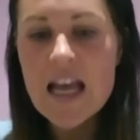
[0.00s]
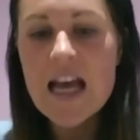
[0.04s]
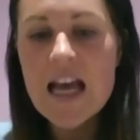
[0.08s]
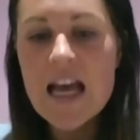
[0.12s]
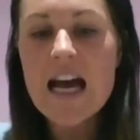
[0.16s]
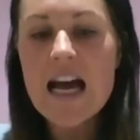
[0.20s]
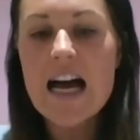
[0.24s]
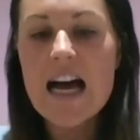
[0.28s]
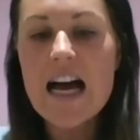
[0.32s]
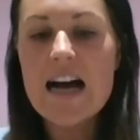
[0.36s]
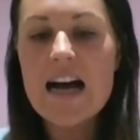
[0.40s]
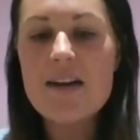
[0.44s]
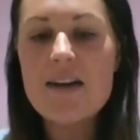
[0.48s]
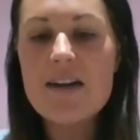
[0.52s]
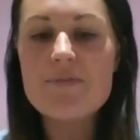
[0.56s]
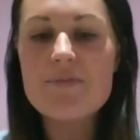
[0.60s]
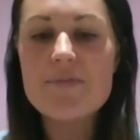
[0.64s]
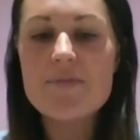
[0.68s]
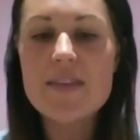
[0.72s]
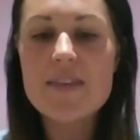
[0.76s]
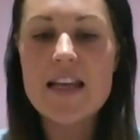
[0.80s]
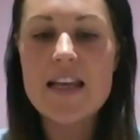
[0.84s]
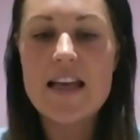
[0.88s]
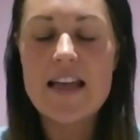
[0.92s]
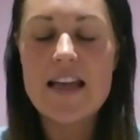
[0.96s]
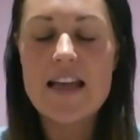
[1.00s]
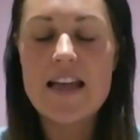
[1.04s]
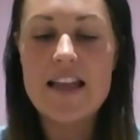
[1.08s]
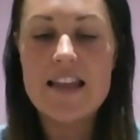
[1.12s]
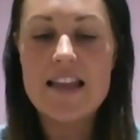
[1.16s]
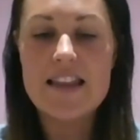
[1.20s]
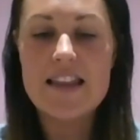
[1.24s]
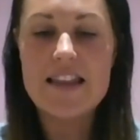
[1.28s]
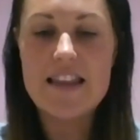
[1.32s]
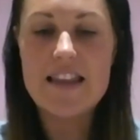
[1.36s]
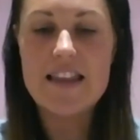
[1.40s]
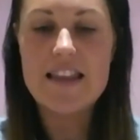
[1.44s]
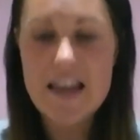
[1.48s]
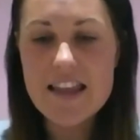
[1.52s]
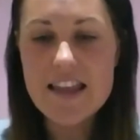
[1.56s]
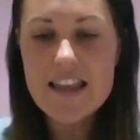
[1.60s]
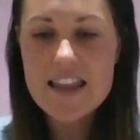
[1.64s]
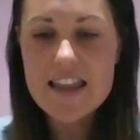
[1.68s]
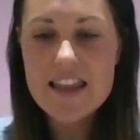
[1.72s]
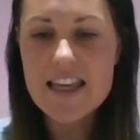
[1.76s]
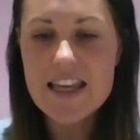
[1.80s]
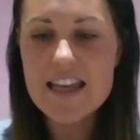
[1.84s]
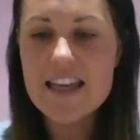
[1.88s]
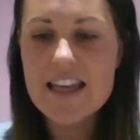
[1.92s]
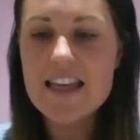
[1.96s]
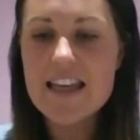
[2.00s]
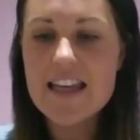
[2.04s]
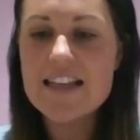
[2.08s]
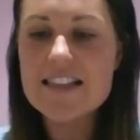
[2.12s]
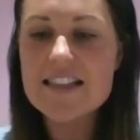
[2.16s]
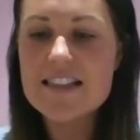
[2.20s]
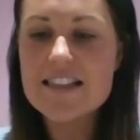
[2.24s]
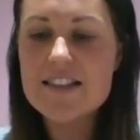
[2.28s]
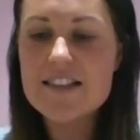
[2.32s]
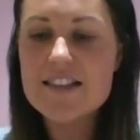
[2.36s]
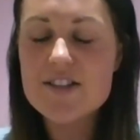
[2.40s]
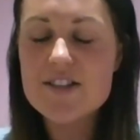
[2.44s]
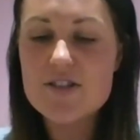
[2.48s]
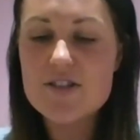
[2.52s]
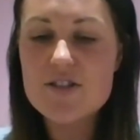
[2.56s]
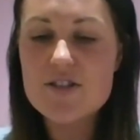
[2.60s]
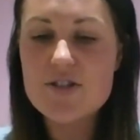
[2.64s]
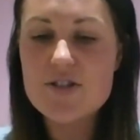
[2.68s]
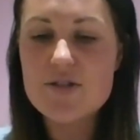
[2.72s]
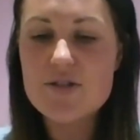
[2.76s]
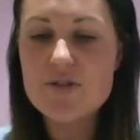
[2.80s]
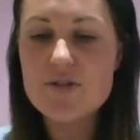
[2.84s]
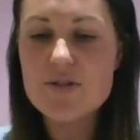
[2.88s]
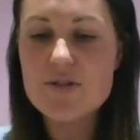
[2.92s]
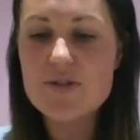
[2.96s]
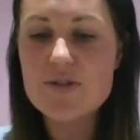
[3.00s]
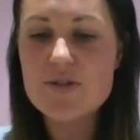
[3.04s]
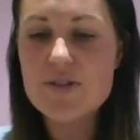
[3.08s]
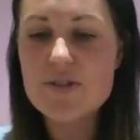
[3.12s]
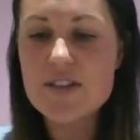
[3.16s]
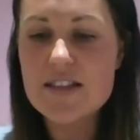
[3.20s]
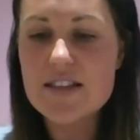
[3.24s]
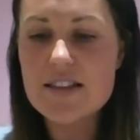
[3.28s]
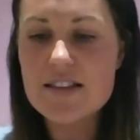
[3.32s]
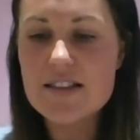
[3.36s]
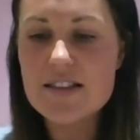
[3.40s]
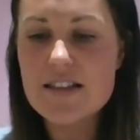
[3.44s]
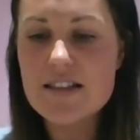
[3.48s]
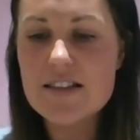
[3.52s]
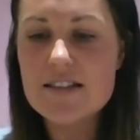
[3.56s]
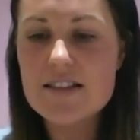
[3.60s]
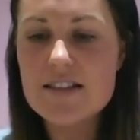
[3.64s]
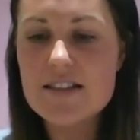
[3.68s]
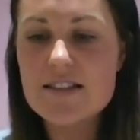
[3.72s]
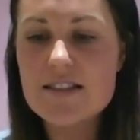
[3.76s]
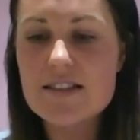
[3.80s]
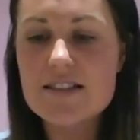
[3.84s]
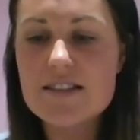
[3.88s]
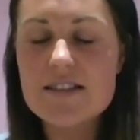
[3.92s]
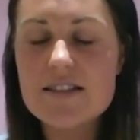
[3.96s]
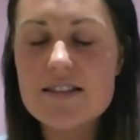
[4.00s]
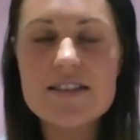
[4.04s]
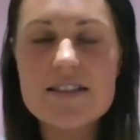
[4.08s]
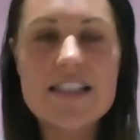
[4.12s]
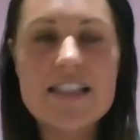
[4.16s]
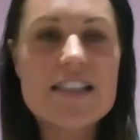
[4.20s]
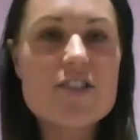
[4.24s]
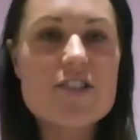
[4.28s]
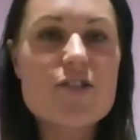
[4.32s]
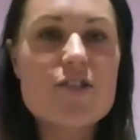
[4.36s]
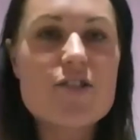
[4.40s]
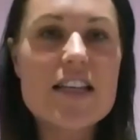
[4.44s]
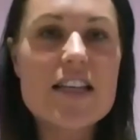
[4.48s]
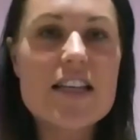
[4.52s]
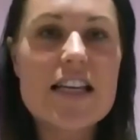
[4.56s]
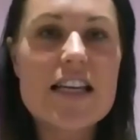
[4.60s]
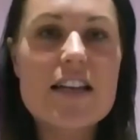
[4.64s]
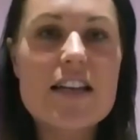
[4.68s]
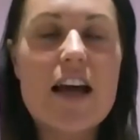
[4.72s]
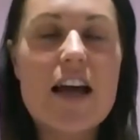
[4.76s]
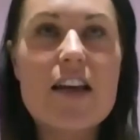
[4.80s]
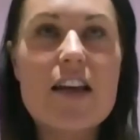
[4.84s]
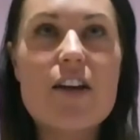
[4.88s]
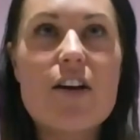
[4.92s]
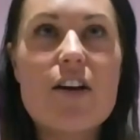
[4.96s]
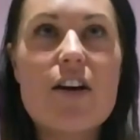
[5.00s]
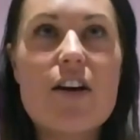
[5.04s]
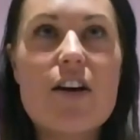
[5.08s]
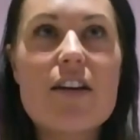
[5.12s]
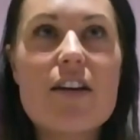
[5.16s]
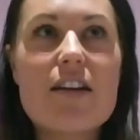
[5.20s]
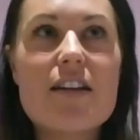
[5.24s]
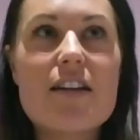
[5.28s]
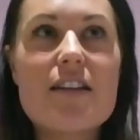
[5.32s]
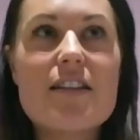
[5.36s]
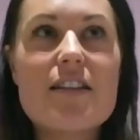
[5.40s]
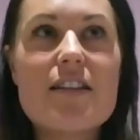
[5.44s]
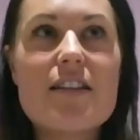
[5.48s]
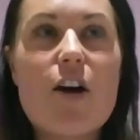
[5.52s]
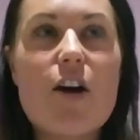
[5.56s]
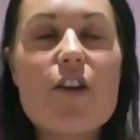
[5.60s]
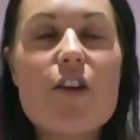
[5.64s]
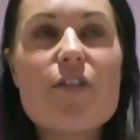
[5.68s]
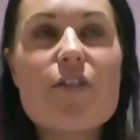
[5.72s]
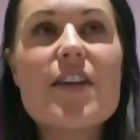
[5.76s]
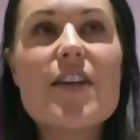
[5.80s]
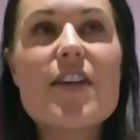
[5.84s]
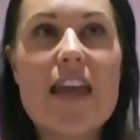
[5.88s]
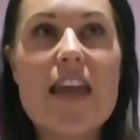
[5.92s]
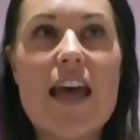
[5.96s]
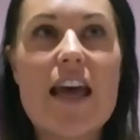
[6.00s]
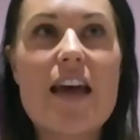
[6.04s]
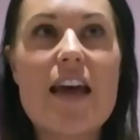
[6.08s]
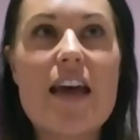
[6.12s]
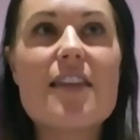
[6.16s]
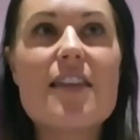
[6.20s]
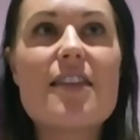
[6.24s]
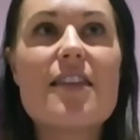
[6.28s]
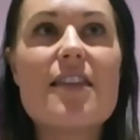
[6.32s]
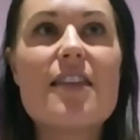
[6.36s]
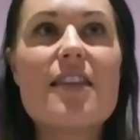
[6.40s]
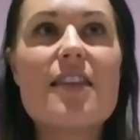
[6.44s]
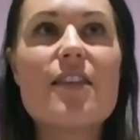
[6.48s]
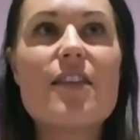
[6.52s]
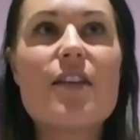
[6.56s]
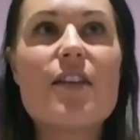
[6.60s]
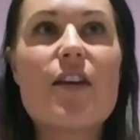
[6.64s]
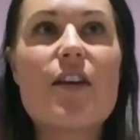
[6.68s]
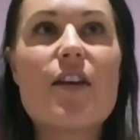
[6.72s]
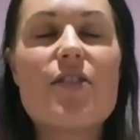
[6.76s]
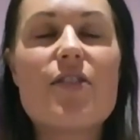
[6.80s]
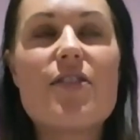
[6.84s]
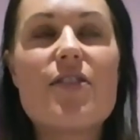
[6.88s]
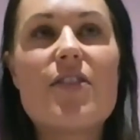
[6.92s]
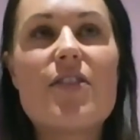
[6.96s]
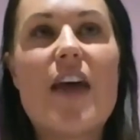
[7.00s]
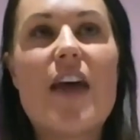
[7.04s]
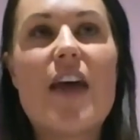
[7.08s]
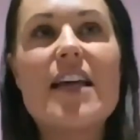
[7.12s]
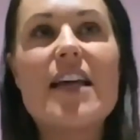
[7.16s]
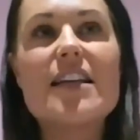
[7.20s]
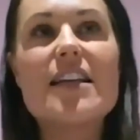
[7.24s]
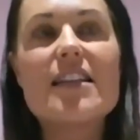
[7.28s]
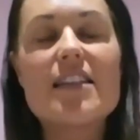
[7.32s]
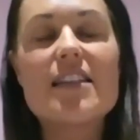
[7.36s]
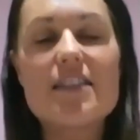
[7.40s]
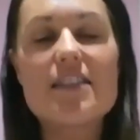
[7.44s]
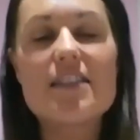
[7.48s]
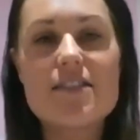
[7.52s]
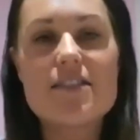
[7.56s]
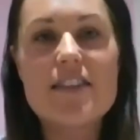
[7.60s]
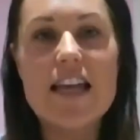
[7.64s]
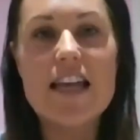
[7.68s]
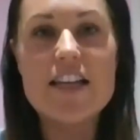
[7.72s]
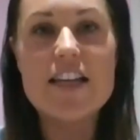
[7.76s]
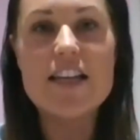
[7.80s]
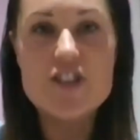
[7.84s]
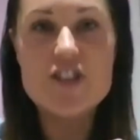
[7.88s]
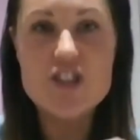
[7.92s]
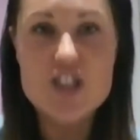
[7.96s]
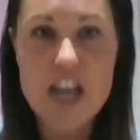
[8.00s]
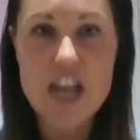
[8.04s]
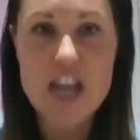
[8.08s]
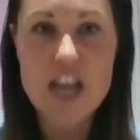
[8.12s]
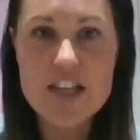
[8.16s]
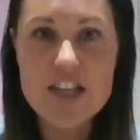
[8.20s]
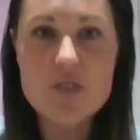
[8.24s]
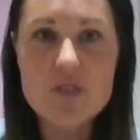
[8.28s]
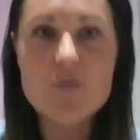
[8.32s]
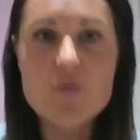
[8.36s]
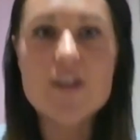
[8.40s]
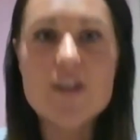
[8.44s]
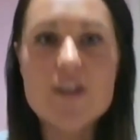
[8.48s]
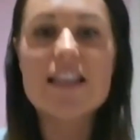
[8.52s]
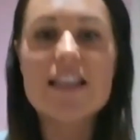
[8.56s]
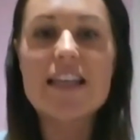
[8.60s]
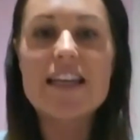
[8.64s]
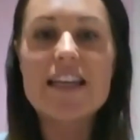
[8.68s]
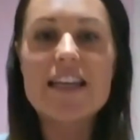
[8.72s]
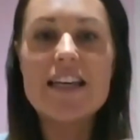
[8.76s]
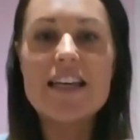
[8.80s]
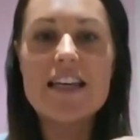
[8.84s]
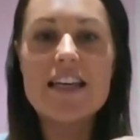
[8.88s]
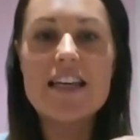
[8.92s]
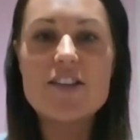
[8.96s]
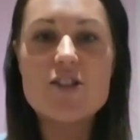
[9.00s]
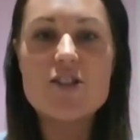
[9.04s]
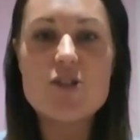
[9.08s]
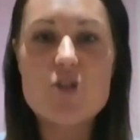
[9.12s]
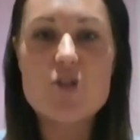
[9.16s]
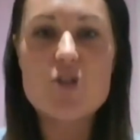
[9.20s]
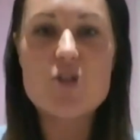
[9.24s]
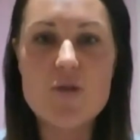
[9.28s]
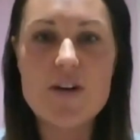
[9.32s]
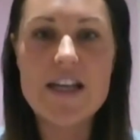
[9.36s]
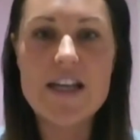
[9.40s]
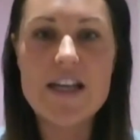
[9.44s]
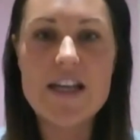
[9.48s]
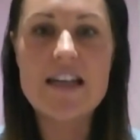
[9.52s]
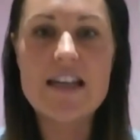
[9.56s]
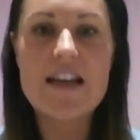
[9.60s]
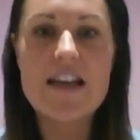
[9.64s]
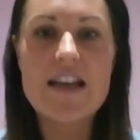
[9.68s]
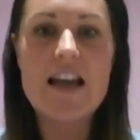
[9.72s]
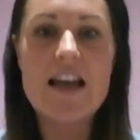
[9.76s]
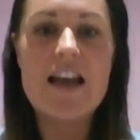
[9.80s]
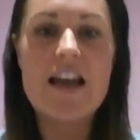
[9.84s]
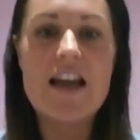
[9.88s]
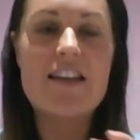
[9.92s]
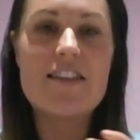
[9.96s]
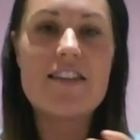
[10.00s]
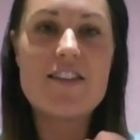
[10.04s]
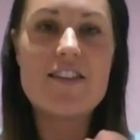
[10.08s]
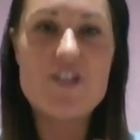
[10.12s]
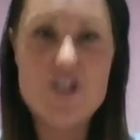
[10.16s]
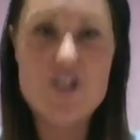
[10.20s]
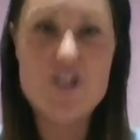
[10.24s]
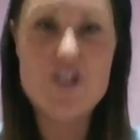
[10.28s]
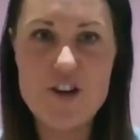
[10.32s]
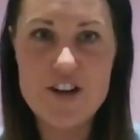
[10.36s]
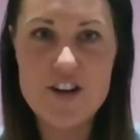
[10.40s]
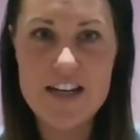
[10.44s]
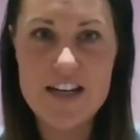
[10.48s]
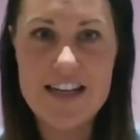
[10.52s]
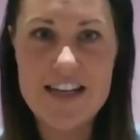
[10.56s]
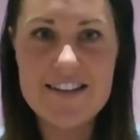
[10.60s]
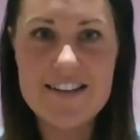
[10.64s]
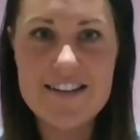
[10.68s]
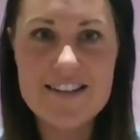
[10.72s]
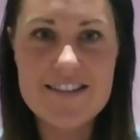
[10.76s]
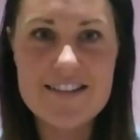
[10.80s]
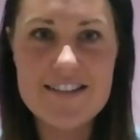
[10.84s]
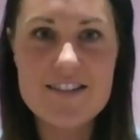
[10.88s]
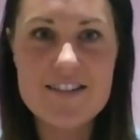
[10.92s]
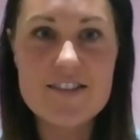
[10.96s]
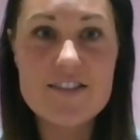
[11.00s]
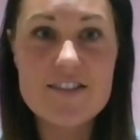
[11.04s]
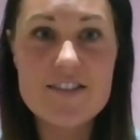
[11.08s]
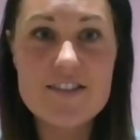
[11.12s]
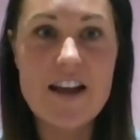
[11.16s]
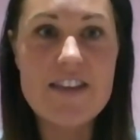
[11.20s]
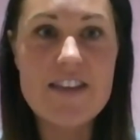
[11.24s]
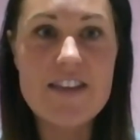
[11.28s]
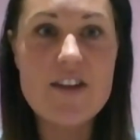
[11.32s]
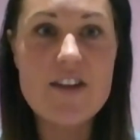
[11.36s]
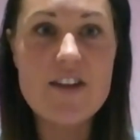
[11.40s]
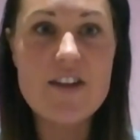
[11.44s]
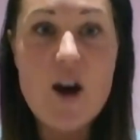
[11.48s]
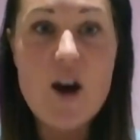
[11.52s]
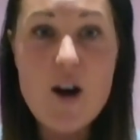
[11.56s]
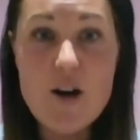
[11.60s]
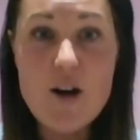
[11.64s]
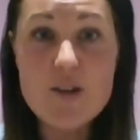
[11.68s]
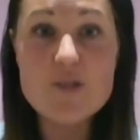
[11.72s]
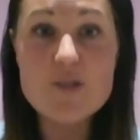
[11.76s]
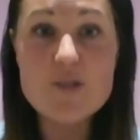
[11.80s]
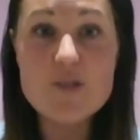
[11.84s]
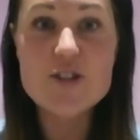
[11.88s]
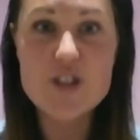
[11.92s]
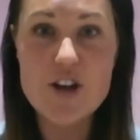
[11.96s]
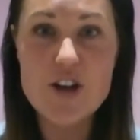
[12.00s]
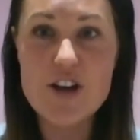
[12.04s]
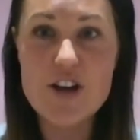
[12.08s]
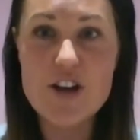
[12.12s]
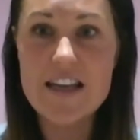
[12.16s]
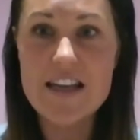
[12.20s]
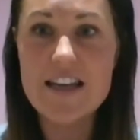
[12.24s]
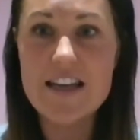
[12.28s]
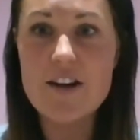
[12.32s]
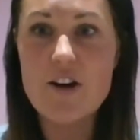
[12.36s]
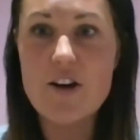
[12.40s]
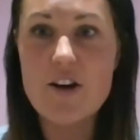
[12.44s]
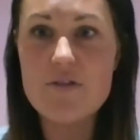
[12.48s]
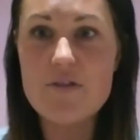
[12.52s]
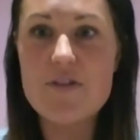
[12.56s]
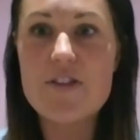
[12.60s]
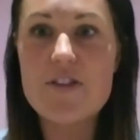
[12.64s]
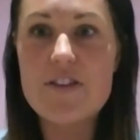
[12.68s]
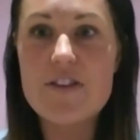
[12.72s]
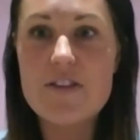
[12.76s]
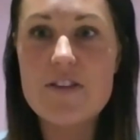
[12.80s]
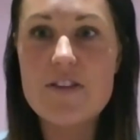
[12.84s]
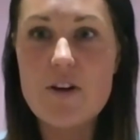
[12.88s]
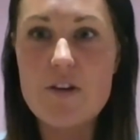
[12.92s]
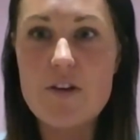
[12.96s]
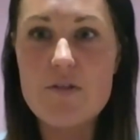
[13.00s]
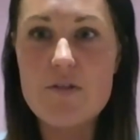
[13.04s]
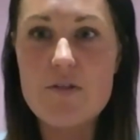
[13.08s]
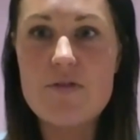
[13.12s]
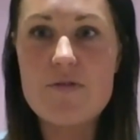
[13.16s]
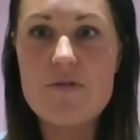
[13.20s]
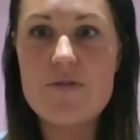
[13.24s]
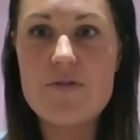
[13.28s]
um, the other thing is to literally like over there, they they genuinely enjoy the journey, like the whole journey of of